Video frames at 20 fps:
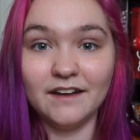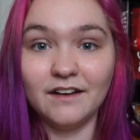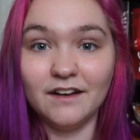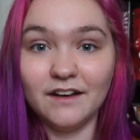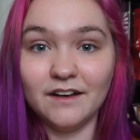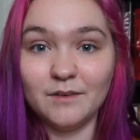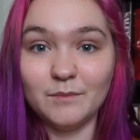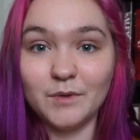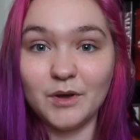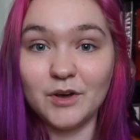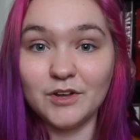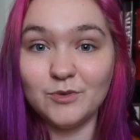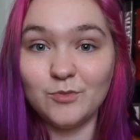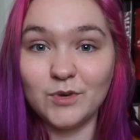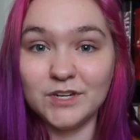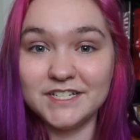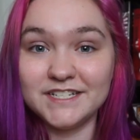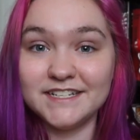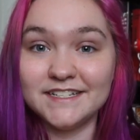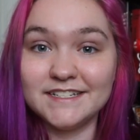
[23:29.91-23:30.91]

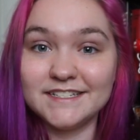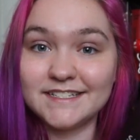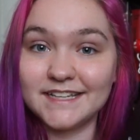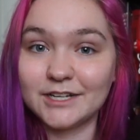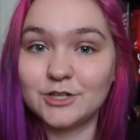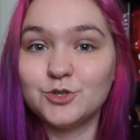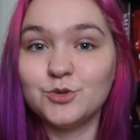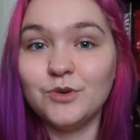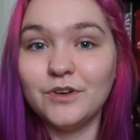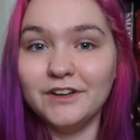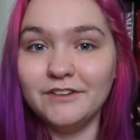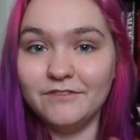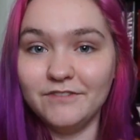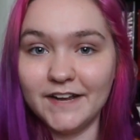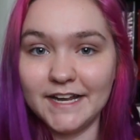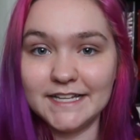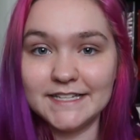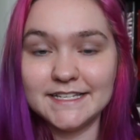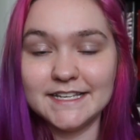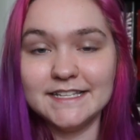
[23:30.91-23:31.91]
unwanted sexual
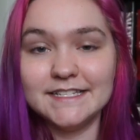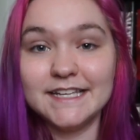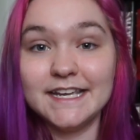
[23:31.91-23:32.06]
advances.